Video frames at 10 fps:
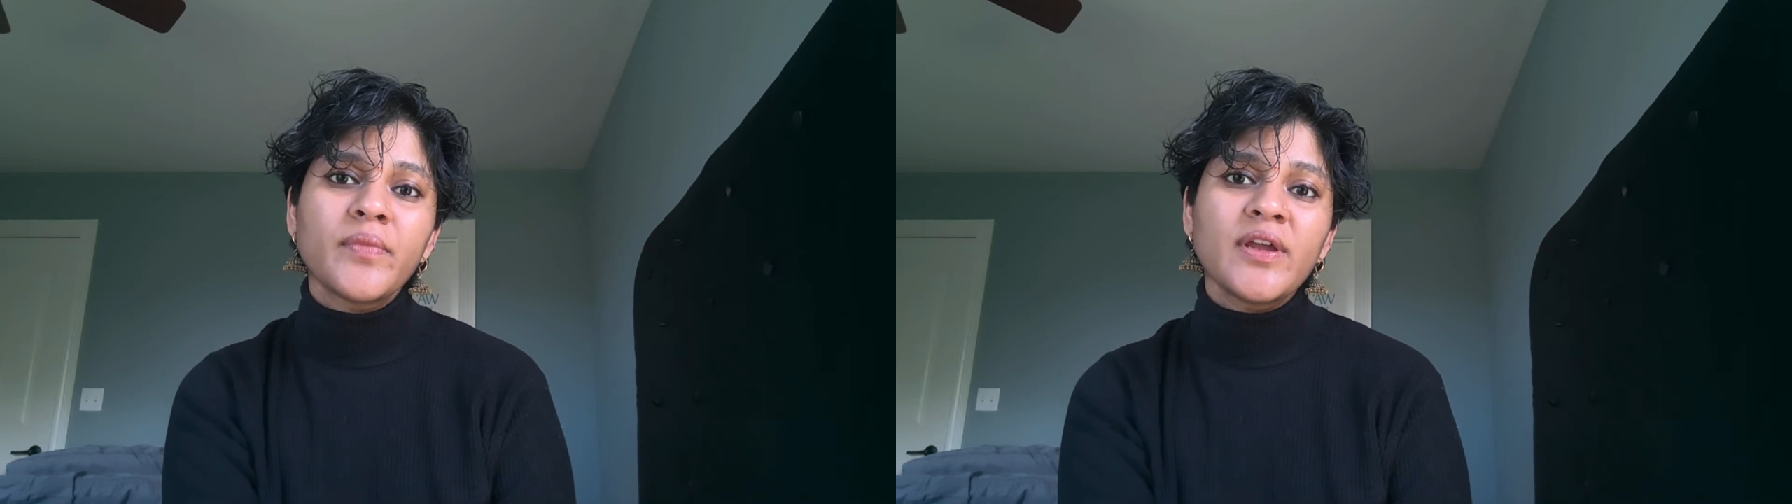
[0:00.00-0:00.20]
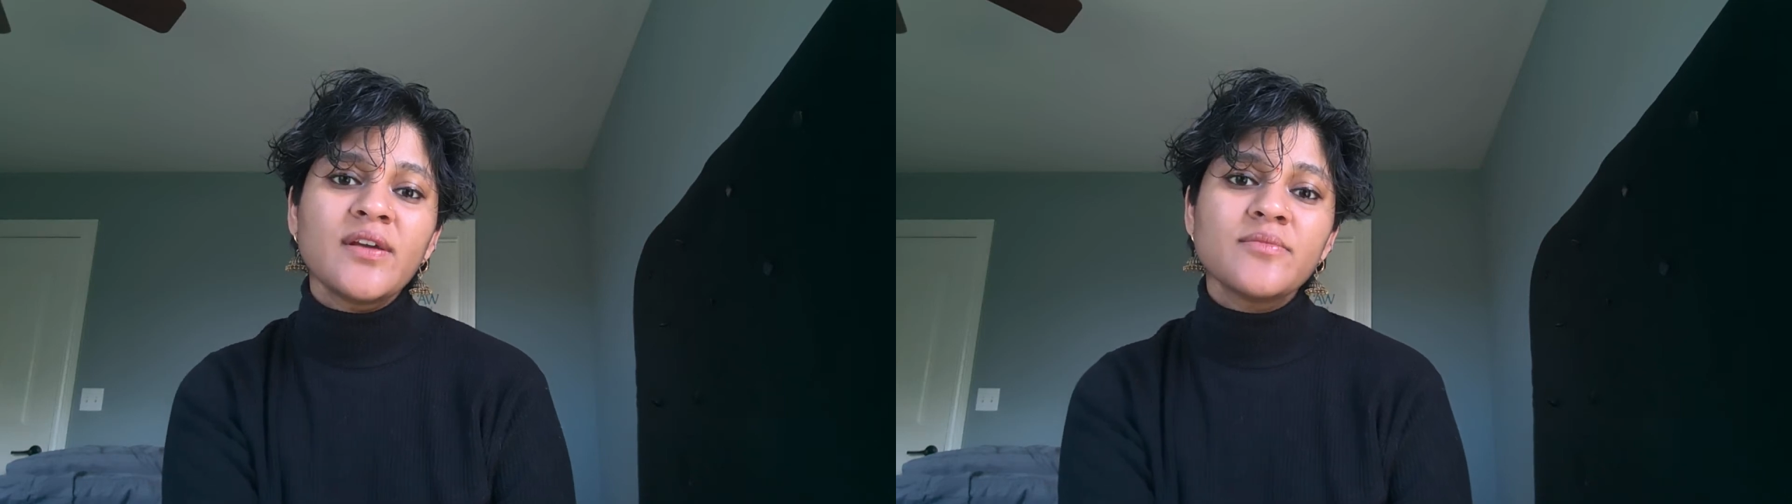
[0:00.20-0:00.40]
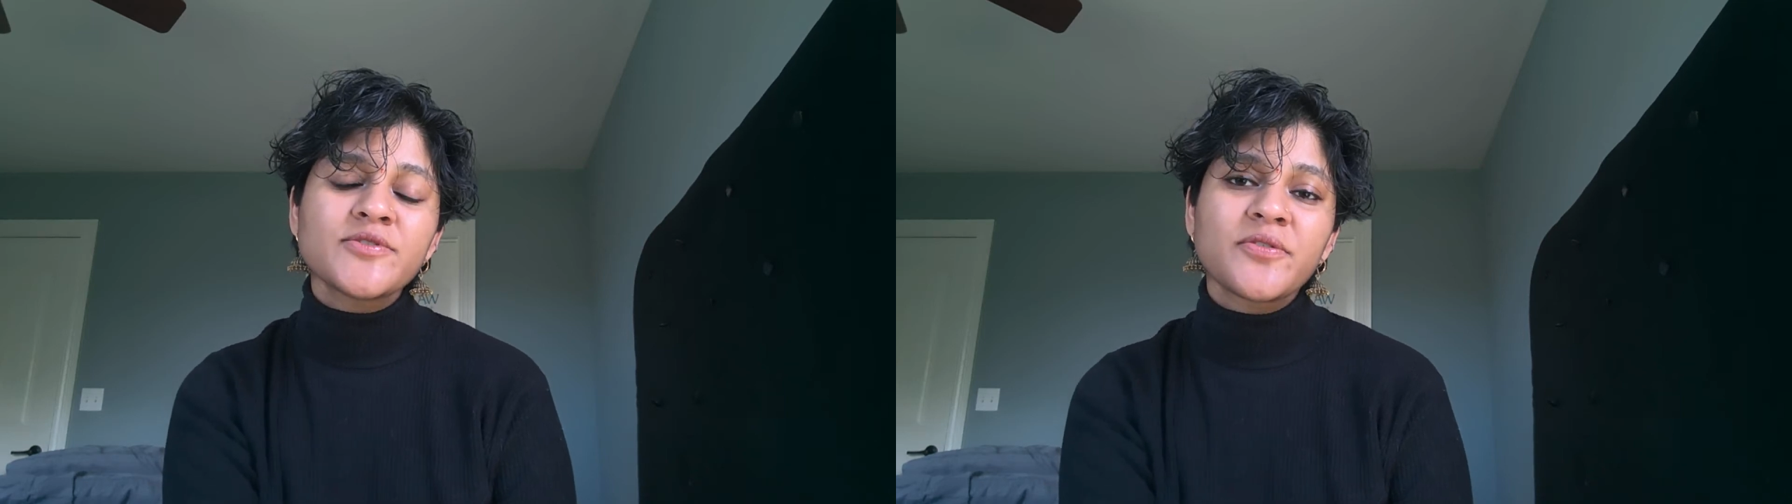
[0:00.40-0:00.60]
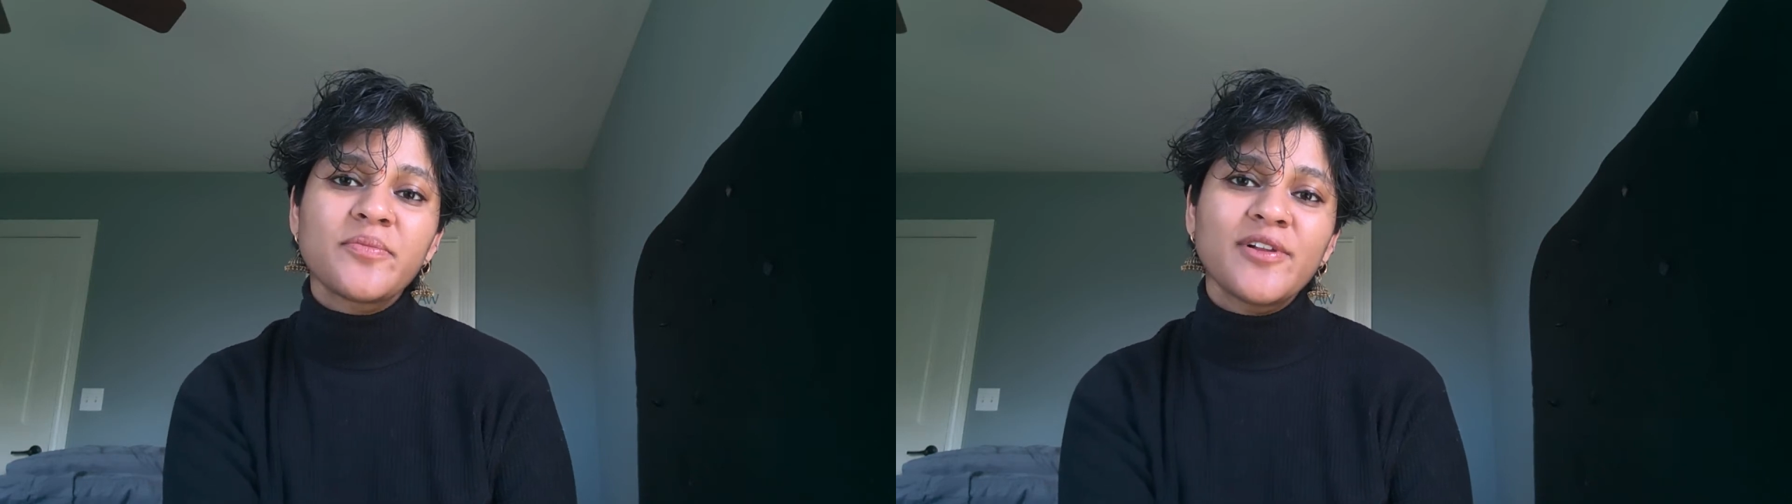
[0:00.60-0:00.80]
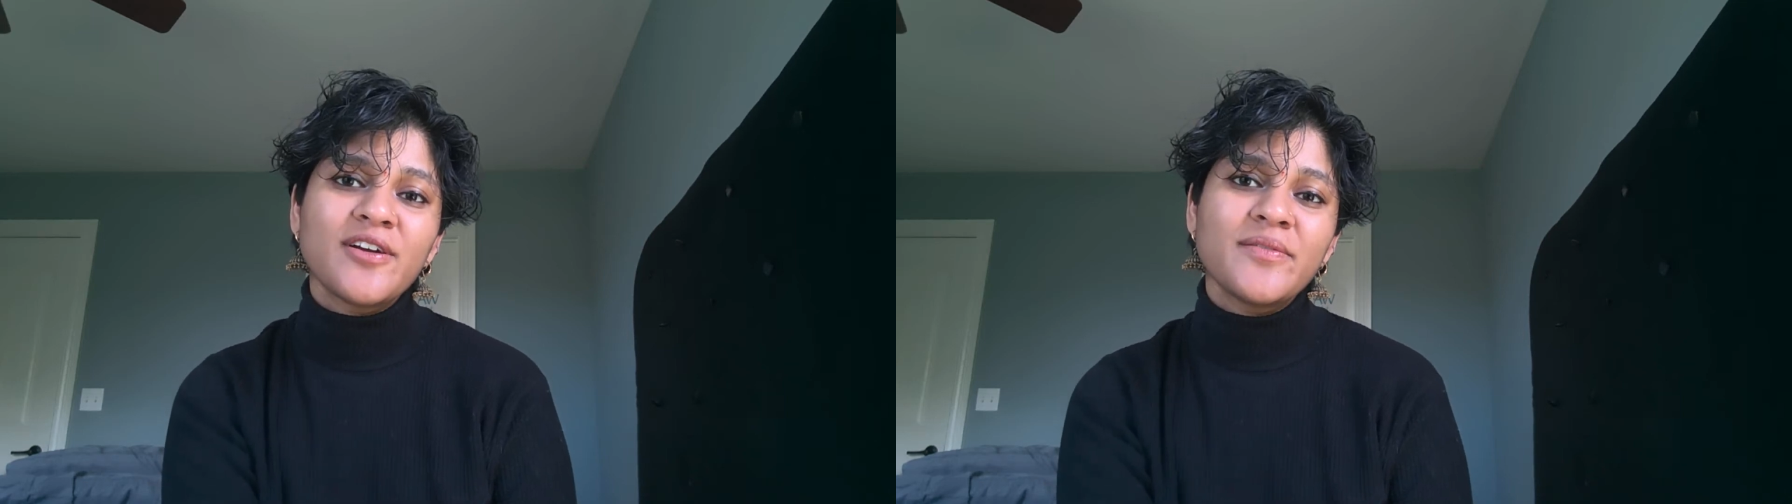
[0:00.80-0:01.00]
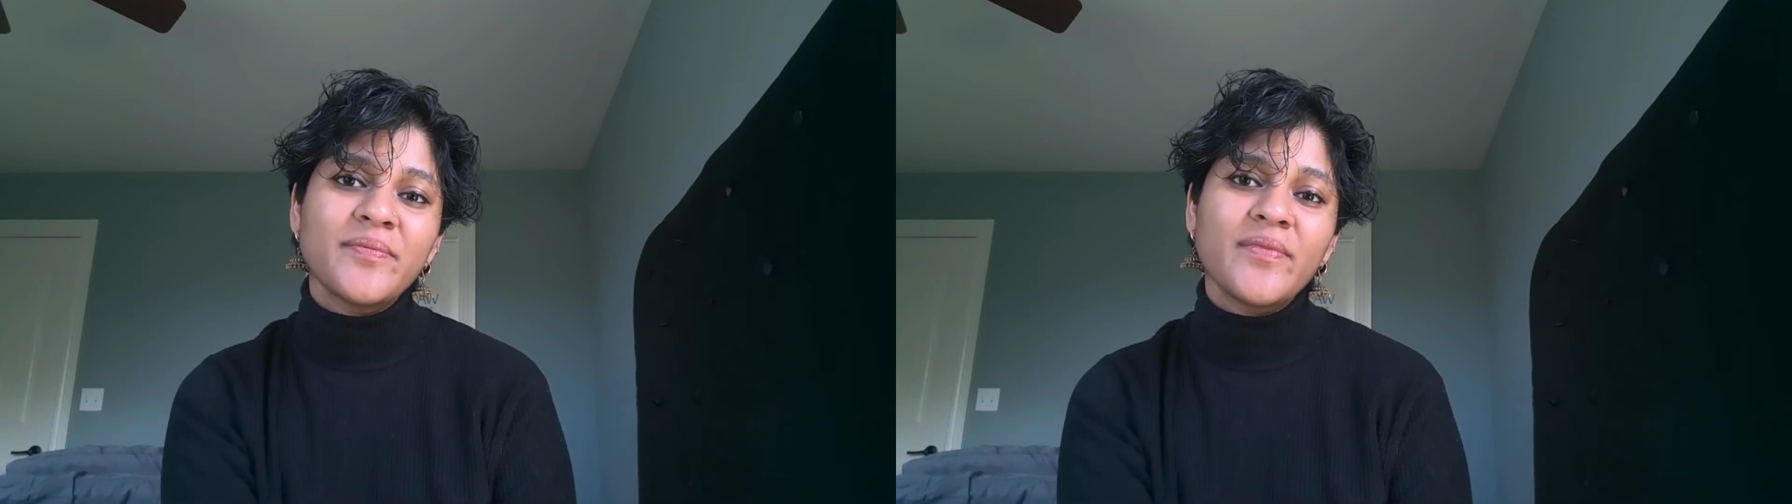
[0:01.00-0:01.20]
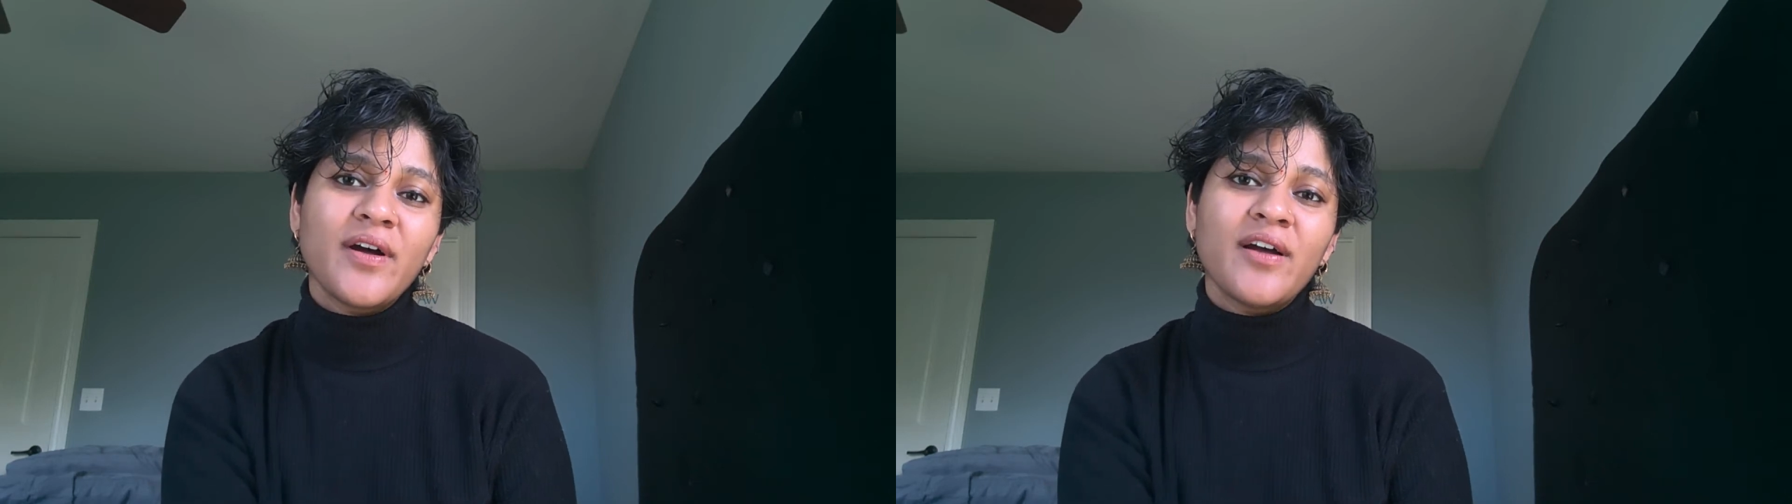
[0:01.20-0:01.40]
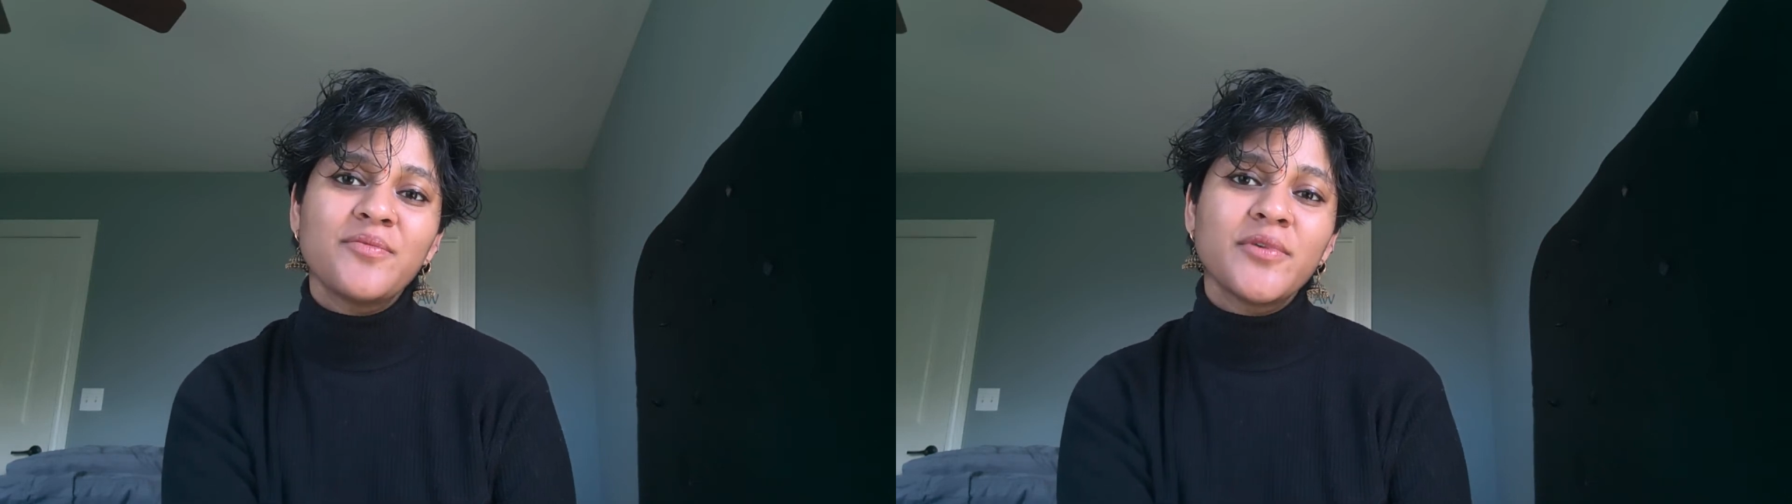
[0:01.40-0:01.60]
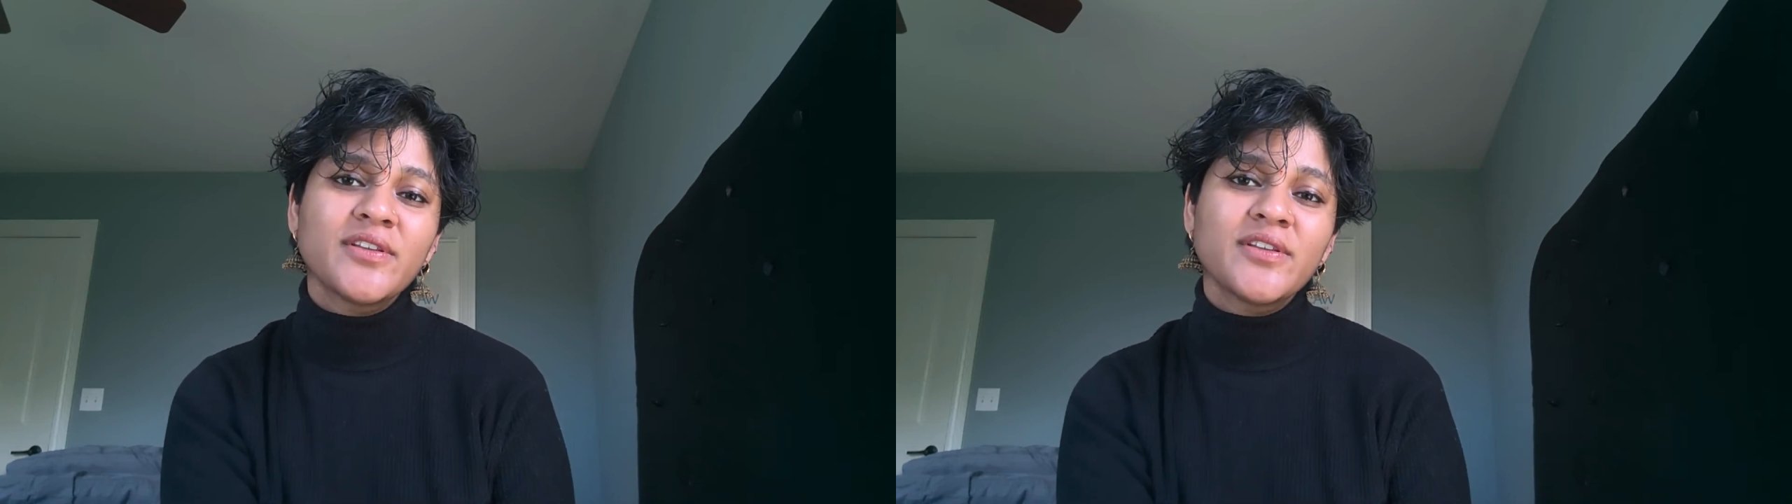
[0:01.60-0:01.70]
My name is Urmila. I'm